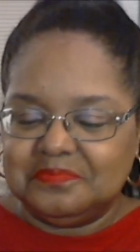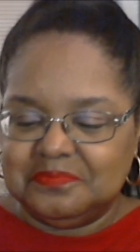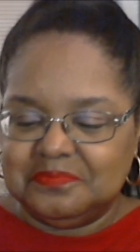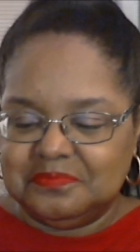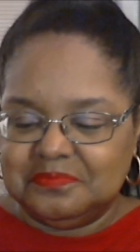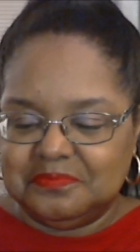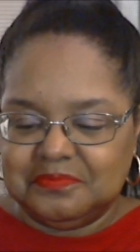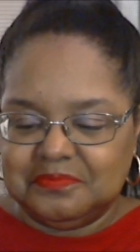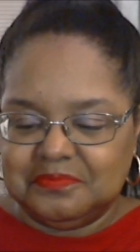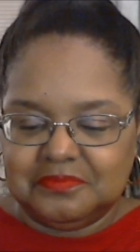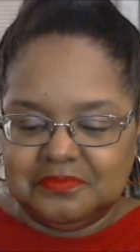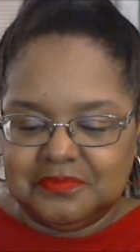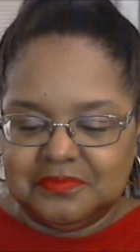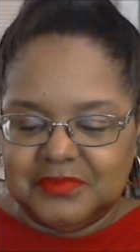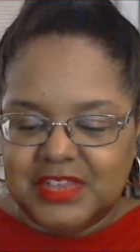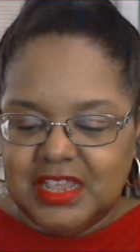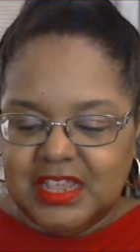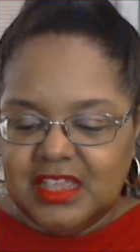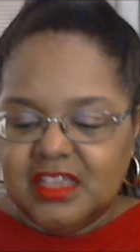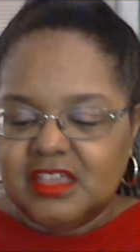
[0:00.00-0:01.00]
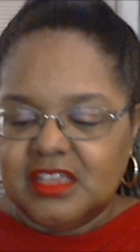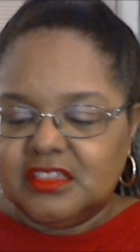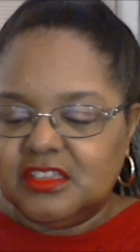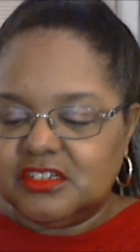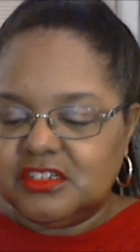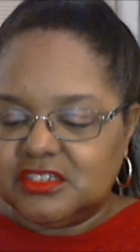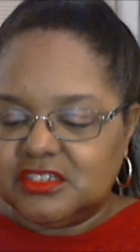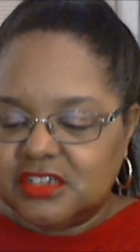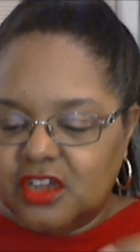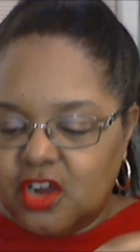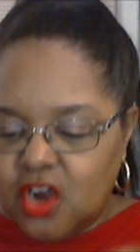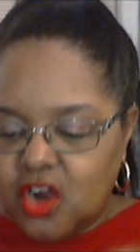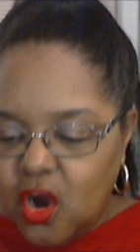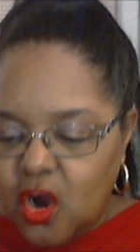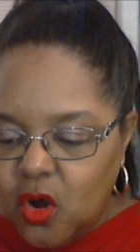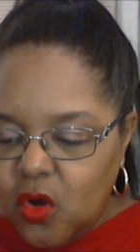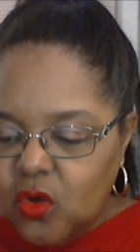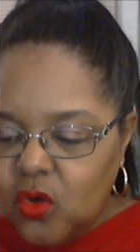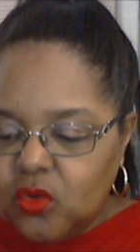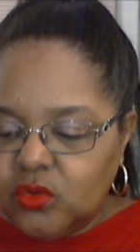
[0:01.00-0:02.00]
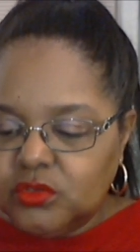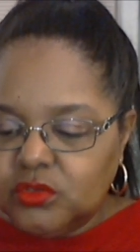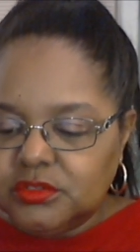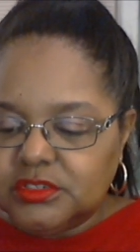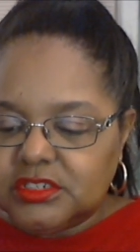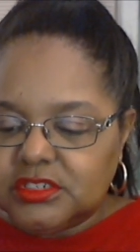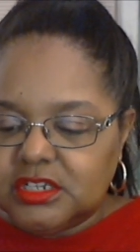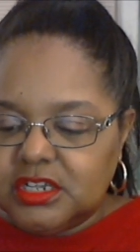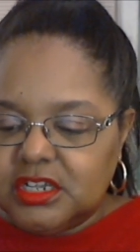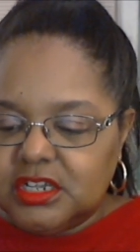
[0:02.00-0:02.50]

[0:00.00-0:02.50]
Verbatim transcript: Mm-mm. There's a gold,